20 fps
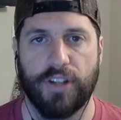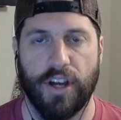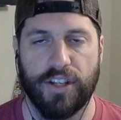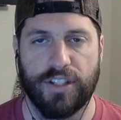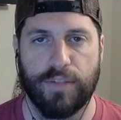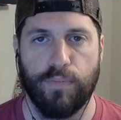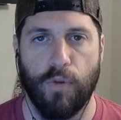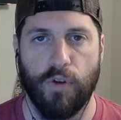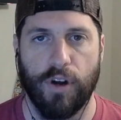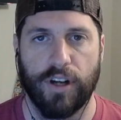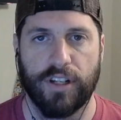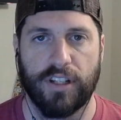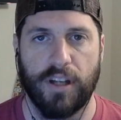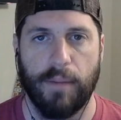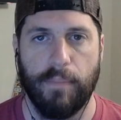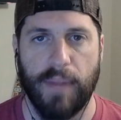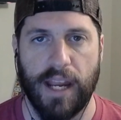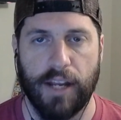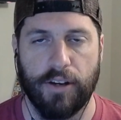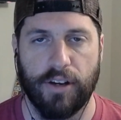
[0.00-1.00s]
Duskmourn
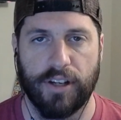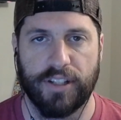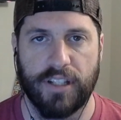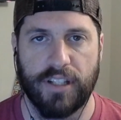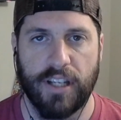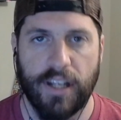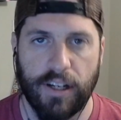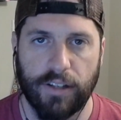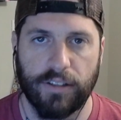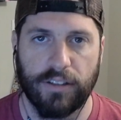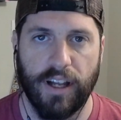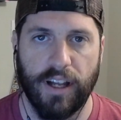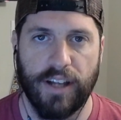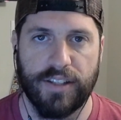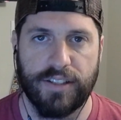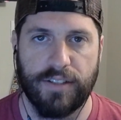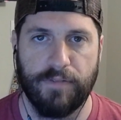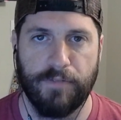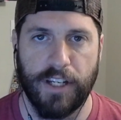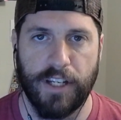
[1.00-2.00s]
commander tier
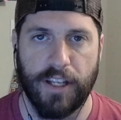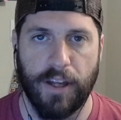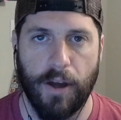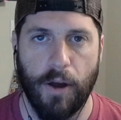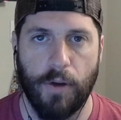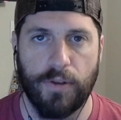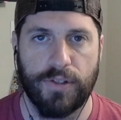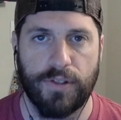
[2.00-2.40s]
list video,